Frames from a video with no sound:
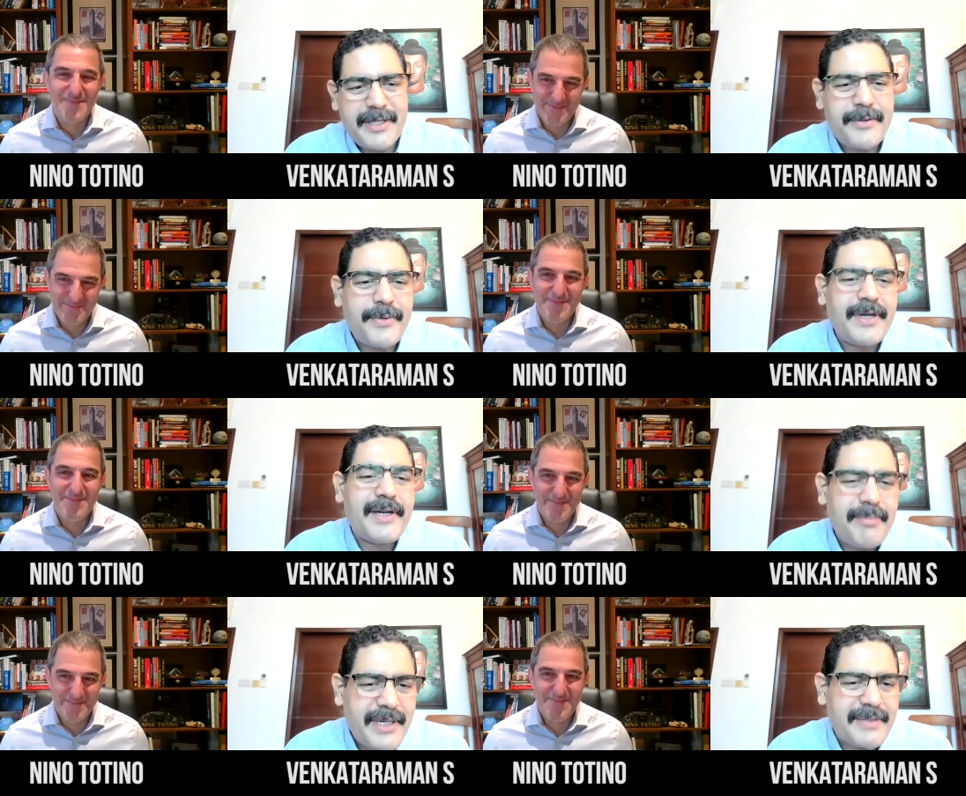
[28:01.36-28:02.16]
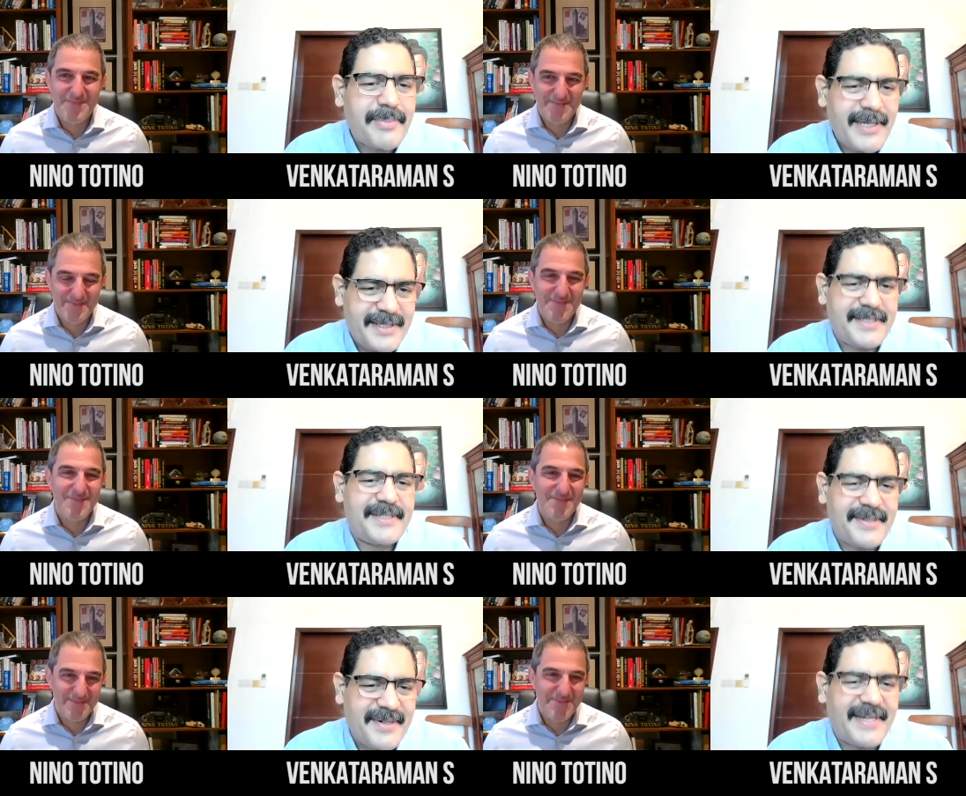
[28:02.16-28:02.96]
Speaker 1: make the world a better
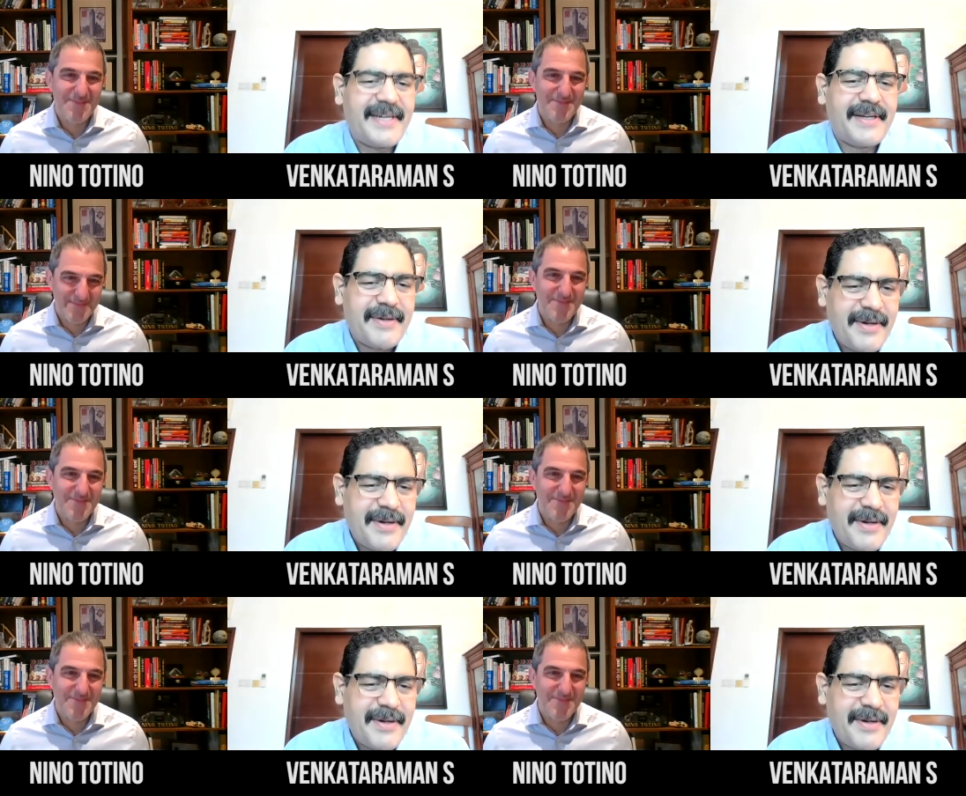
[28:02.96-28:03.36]
place, right?